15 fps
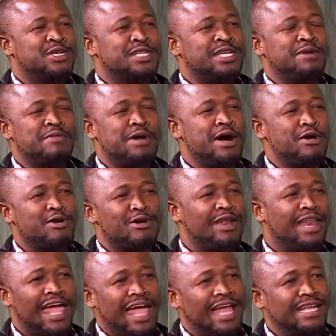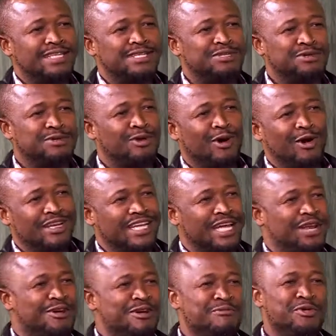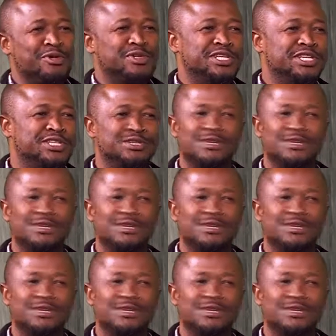somehow you learn to contain your emotions.